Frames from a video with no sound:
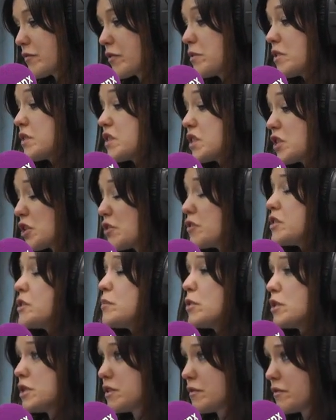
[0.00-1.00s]
from the security
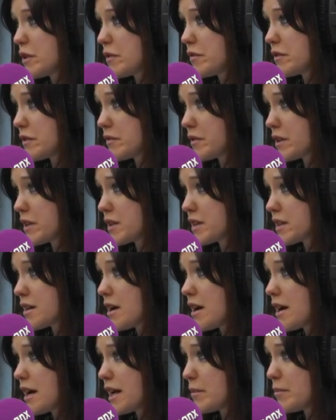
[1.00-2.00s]
point of view for the first
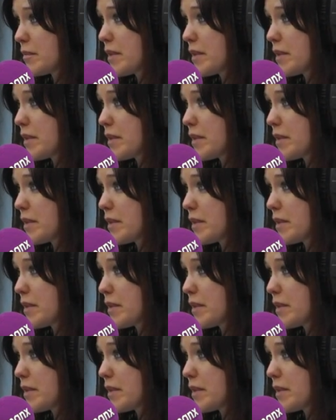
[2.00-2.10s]
time